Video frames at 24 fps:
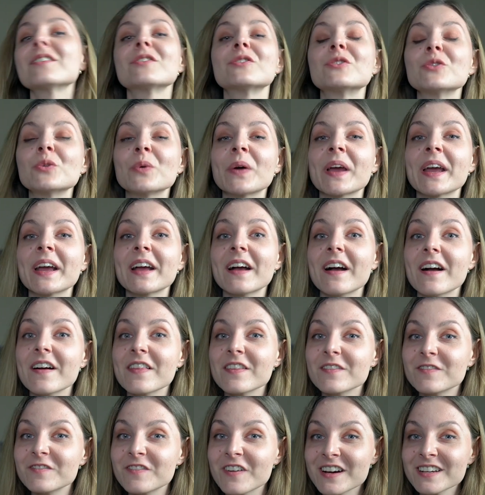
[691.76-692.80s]
doing
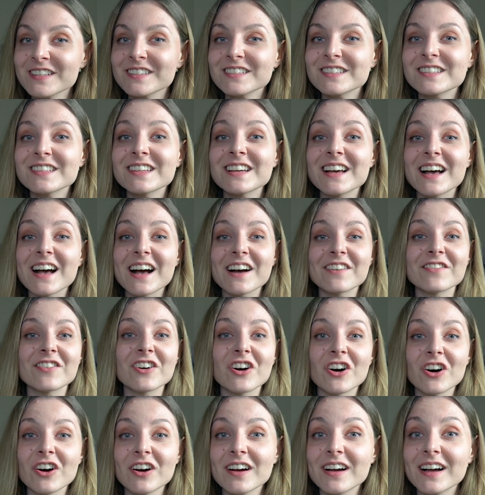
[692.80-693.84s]
the first
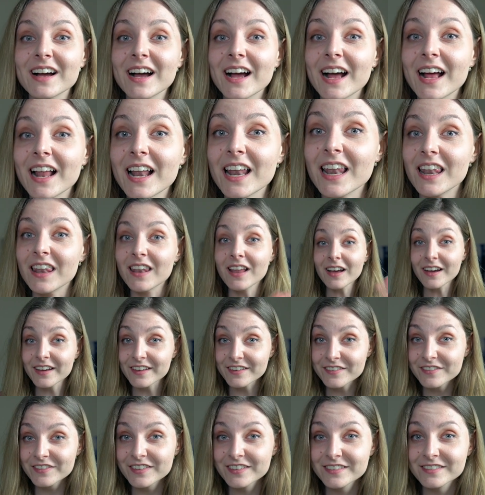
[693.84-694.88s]
ever
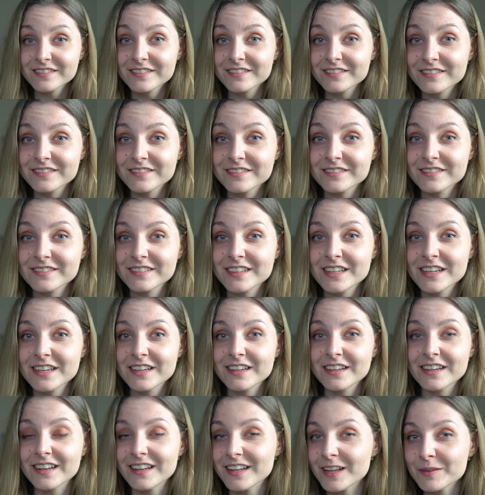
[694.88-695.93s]
live.
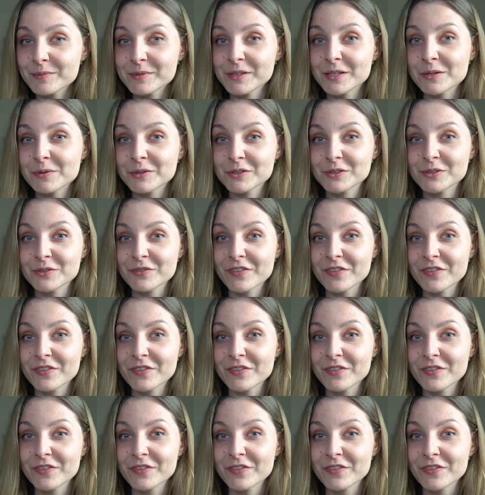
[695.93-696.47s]
Let me know what you